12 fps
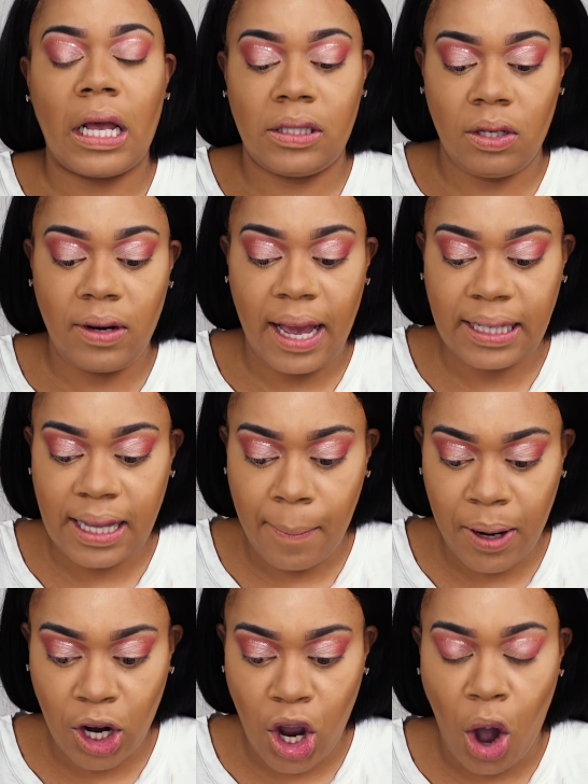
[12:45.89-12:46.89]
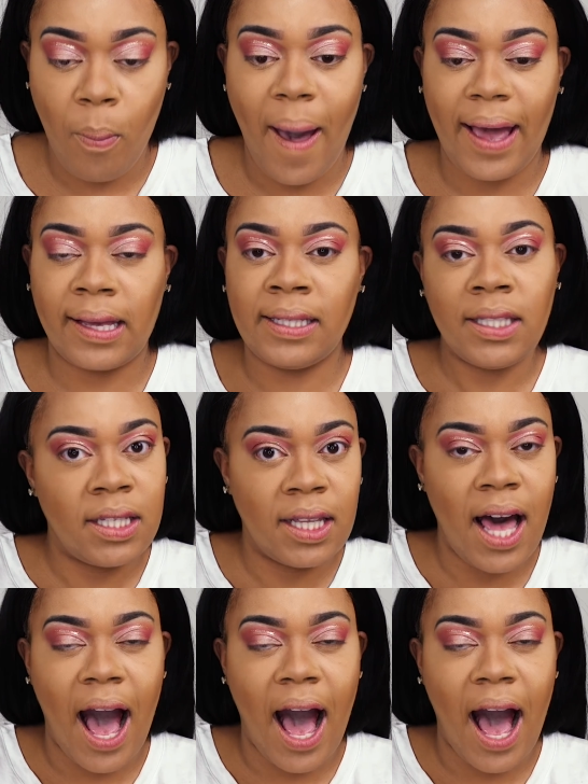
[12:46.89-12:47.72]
So next I'm going to go back into the